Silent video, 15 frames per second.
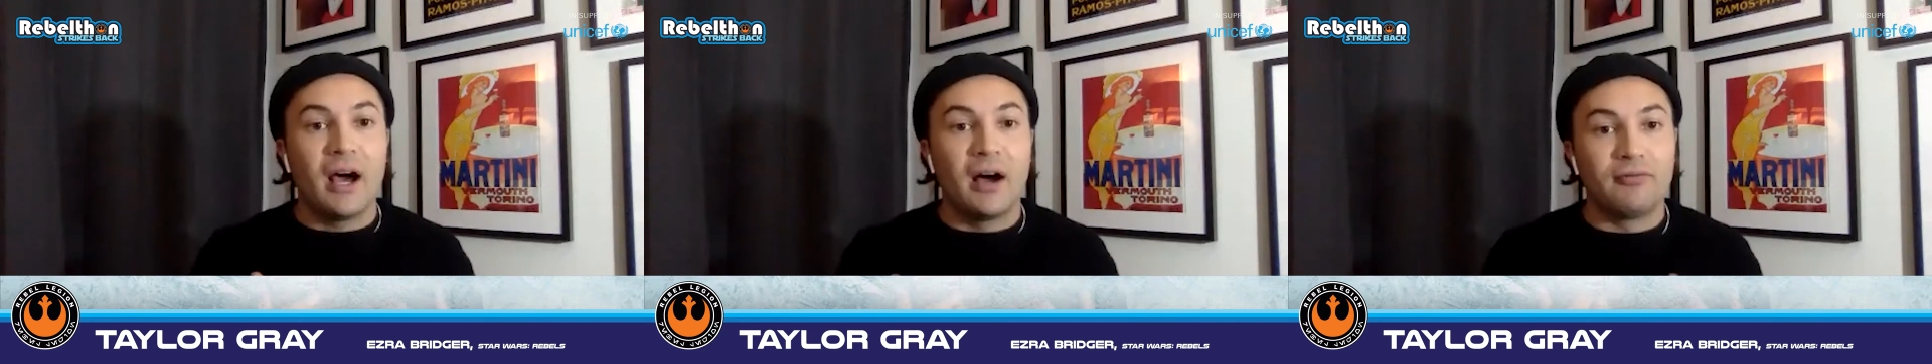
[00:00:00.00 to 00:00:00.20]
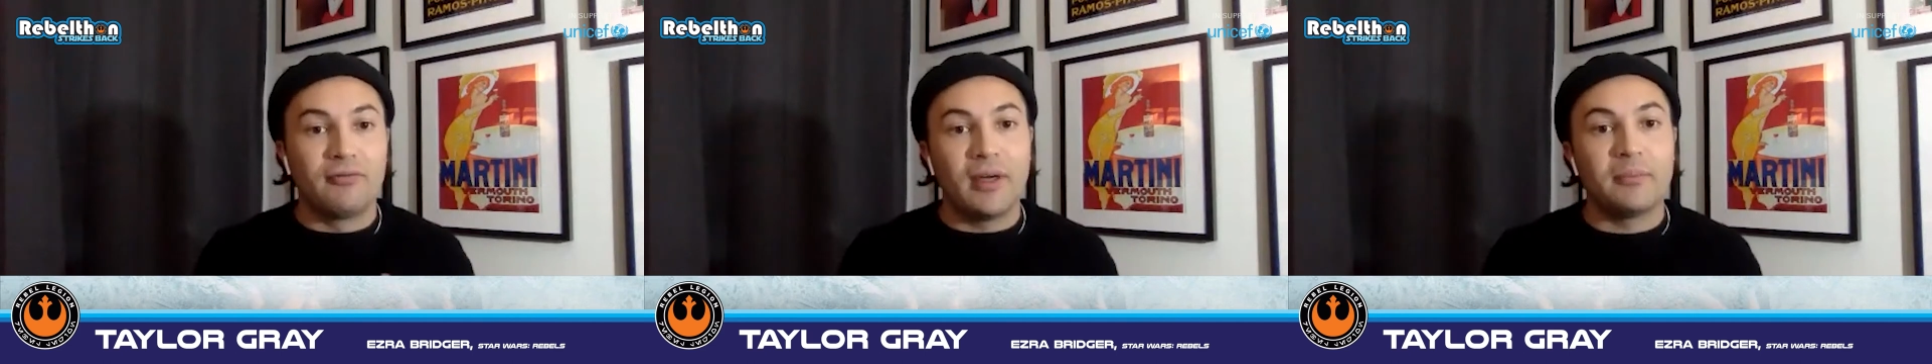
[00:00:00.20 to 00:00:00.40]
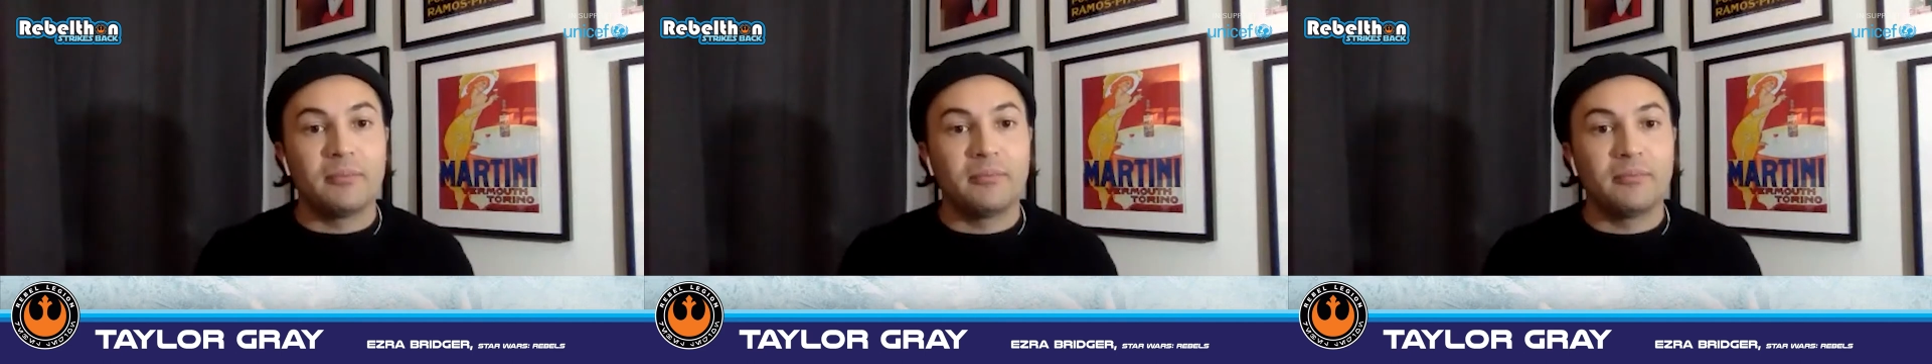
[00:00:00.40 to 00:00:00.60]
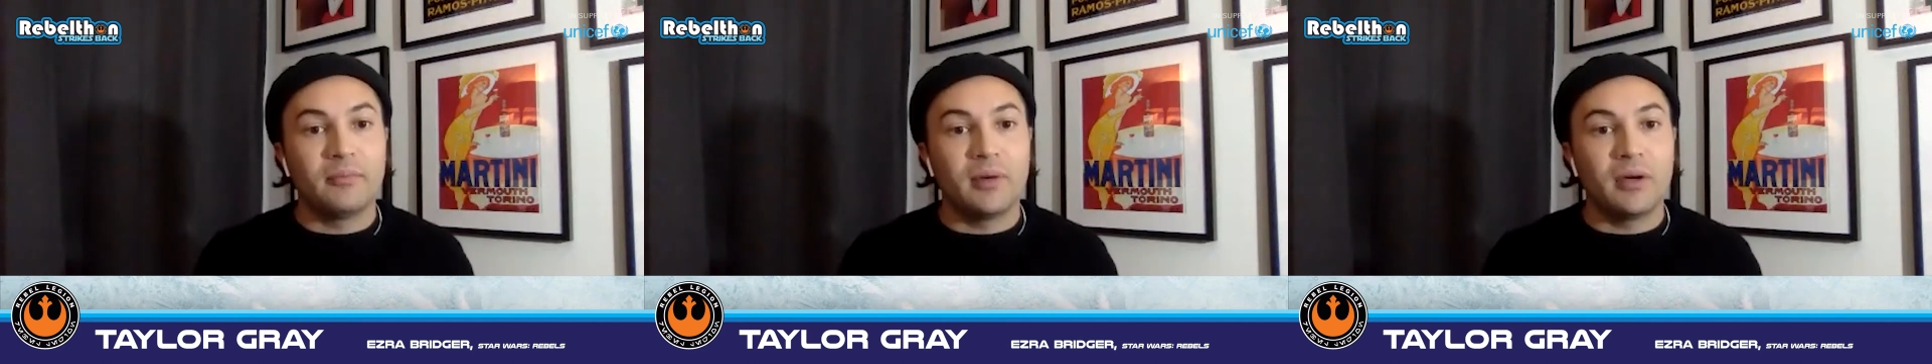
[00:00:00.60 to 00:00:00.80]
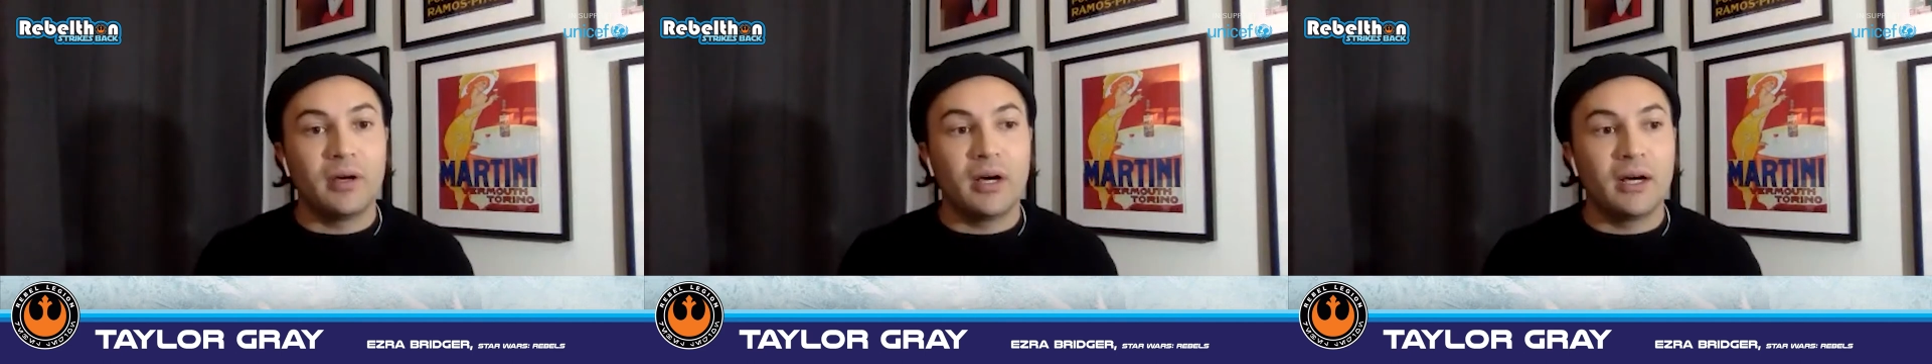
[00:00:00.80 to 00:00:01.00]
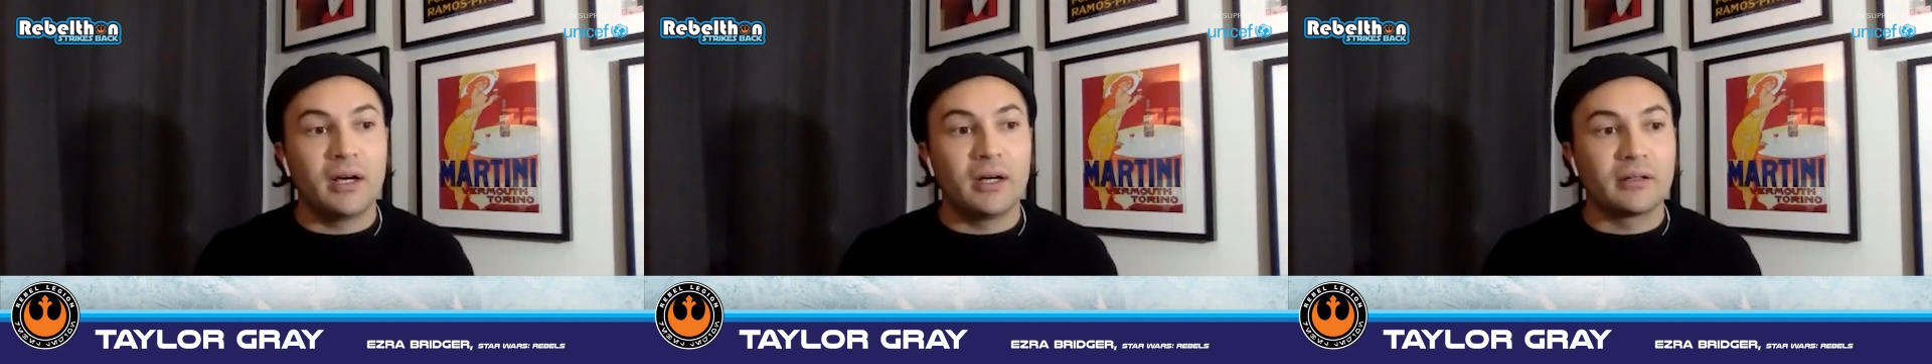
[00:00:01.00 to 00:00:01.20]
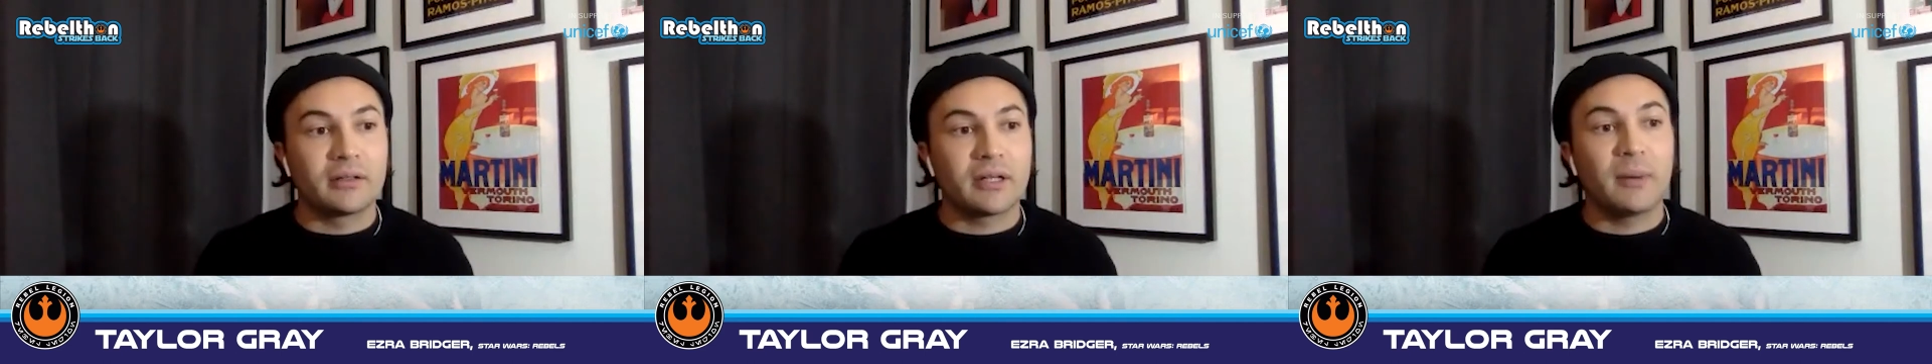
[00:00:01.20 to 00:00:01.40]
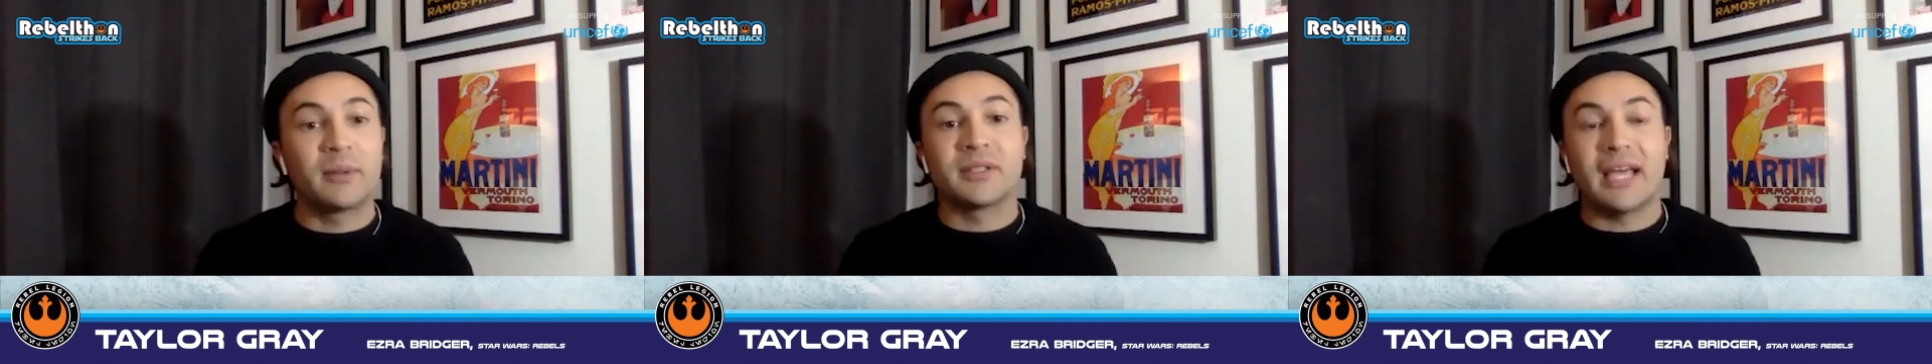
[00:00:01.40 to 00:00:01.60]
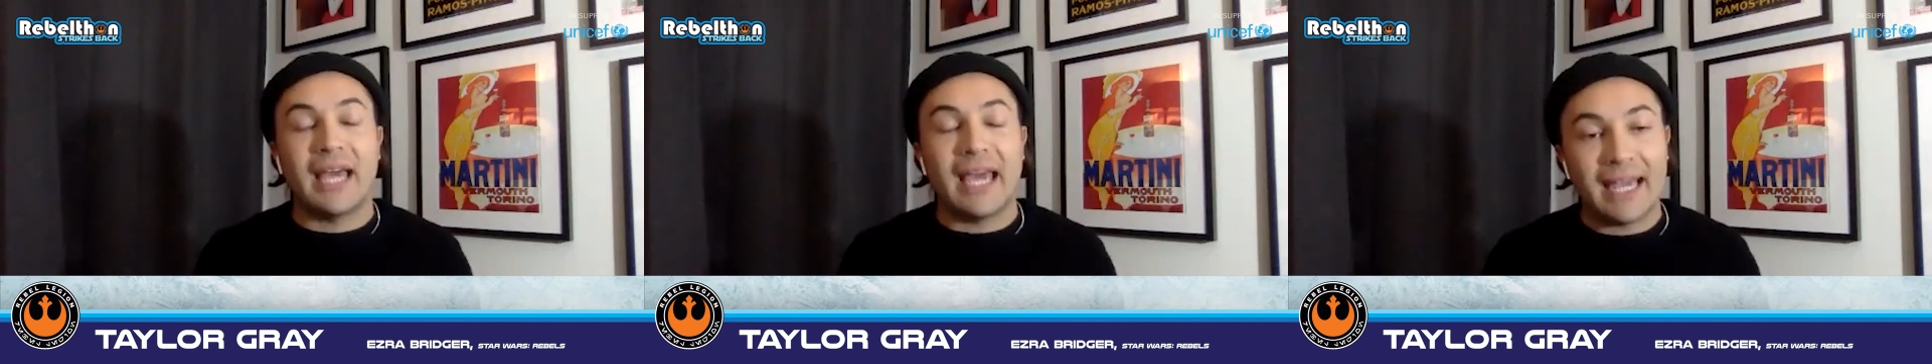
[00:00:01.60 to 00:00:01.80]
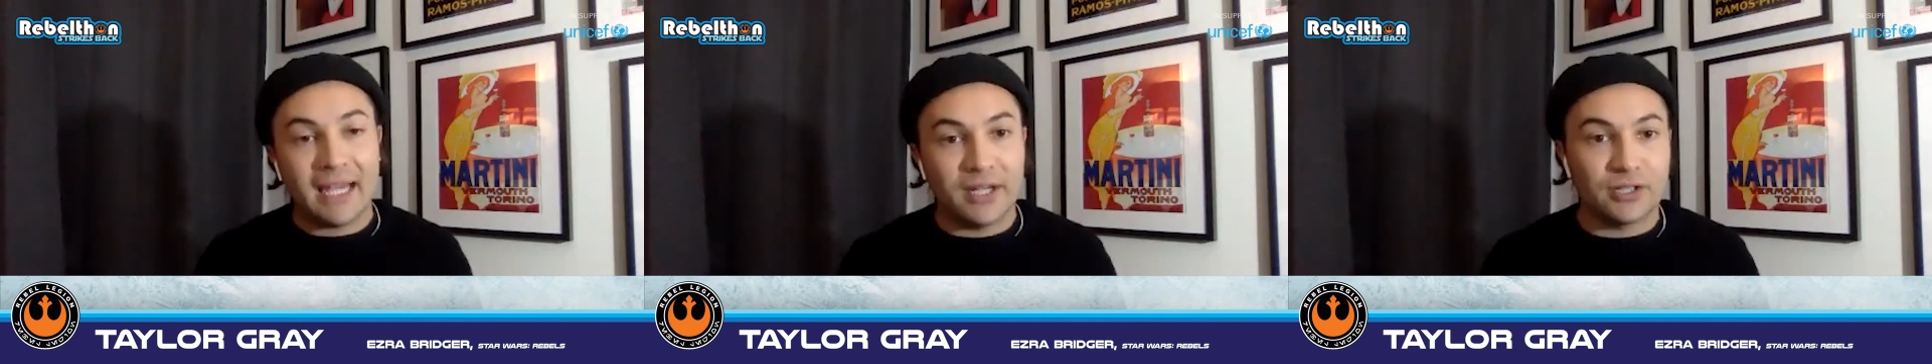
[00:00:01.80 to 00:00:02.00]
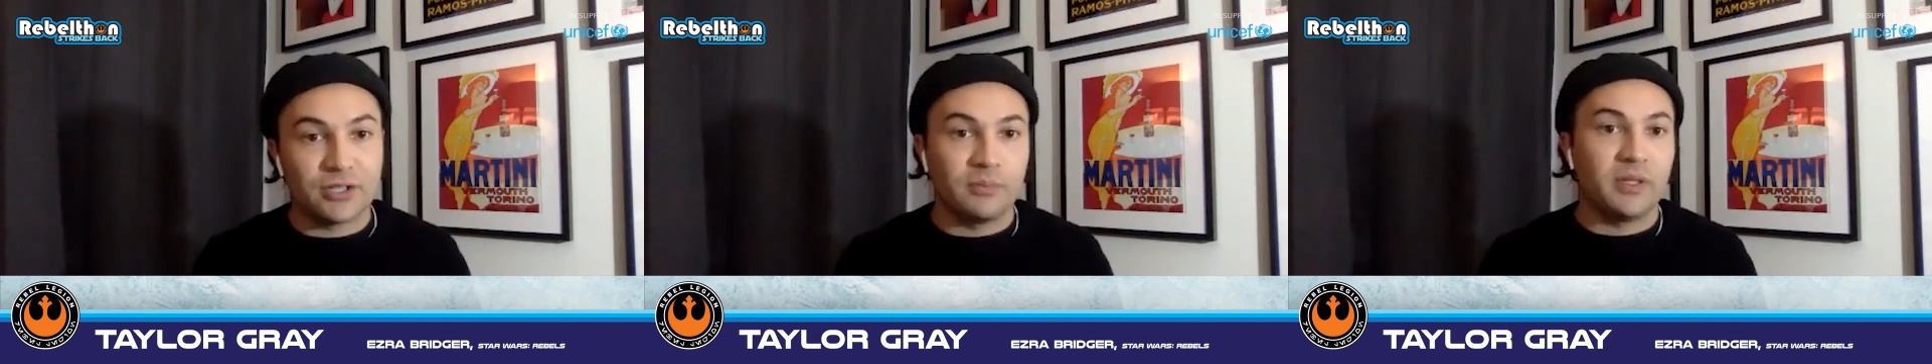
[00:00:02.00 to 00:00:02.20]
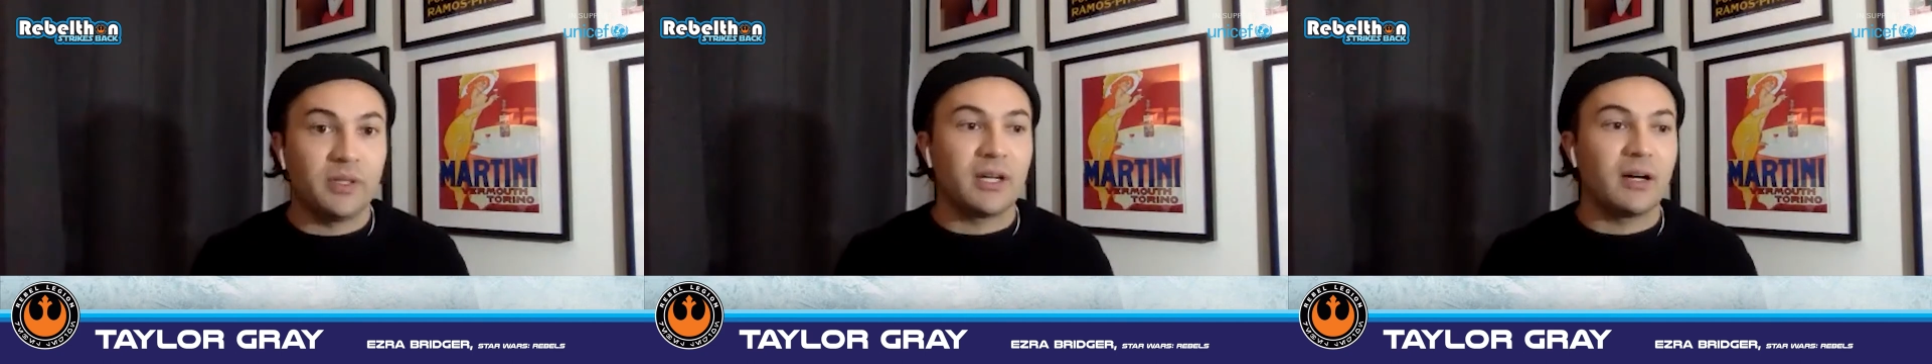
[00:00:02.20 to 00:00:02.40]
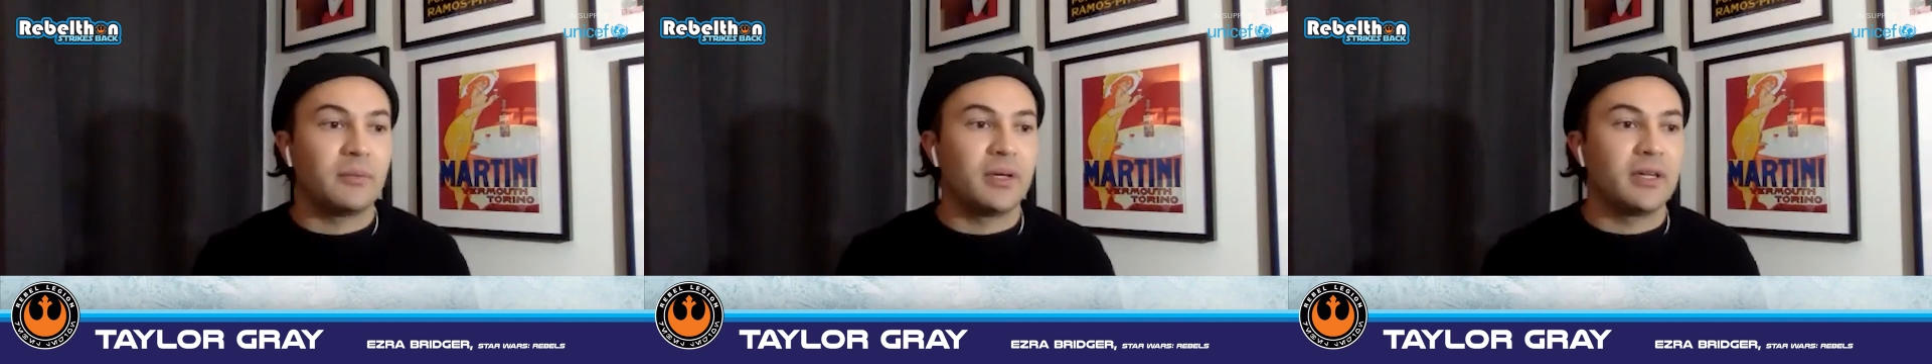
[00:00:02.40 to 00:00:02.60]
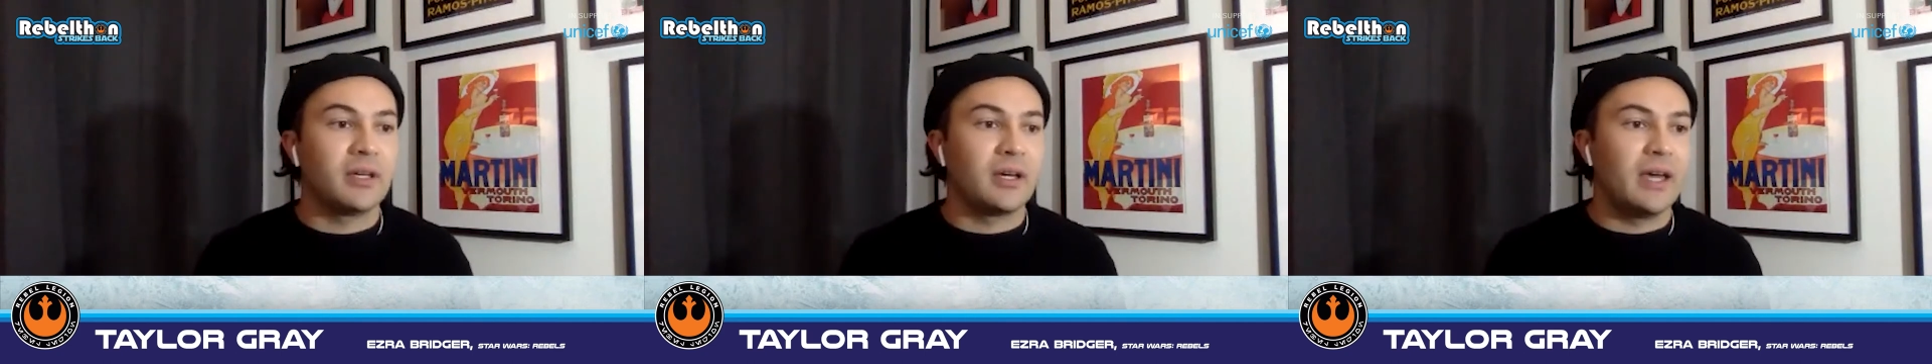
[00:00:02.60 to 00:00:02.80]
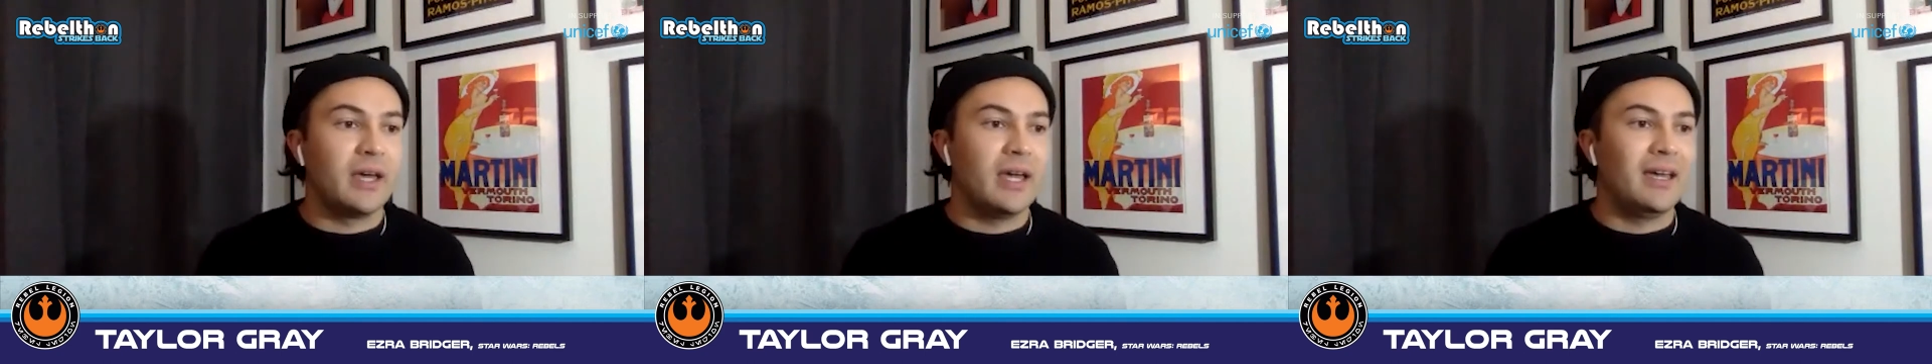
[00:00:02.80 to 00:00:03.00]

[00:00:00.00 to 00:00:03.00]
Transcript: of them uh, coming to age and becoming